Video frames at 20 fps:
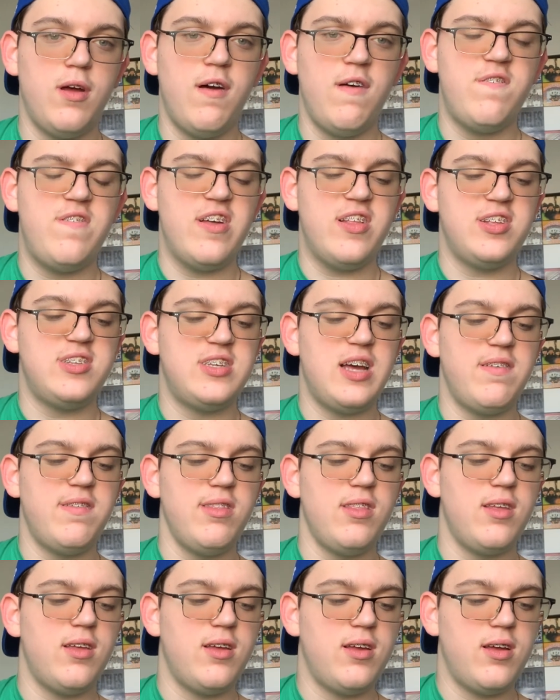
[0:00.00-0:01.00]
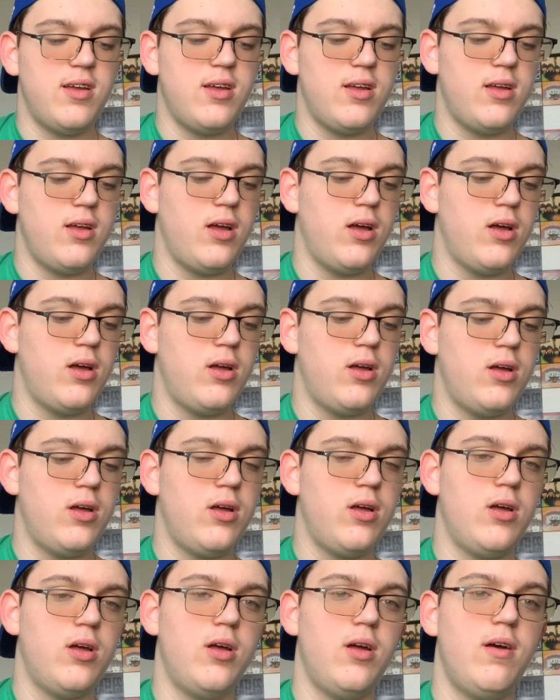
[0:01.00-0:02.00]
5th, 7th,
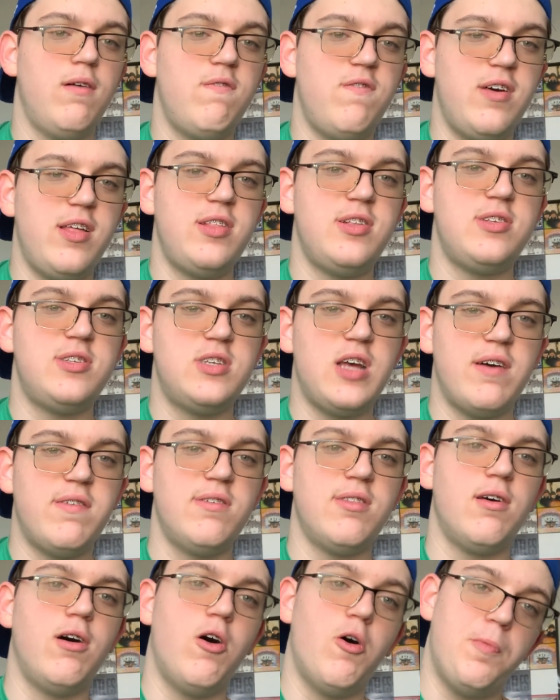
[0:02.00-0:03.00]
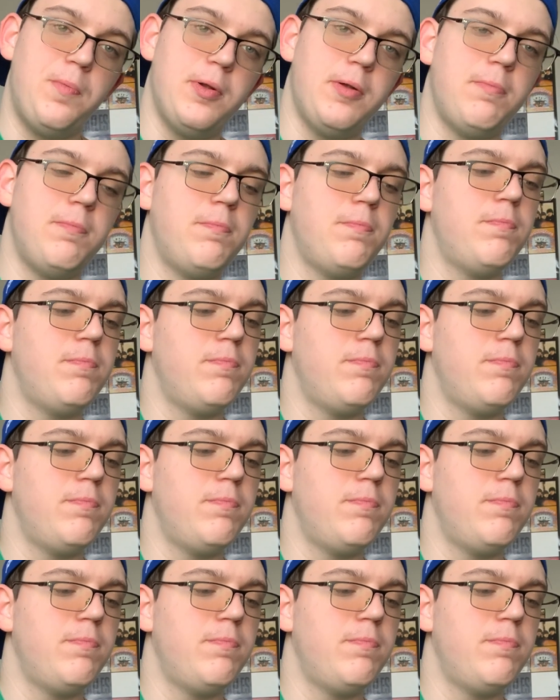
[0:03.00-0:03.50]
5th, 7th, open.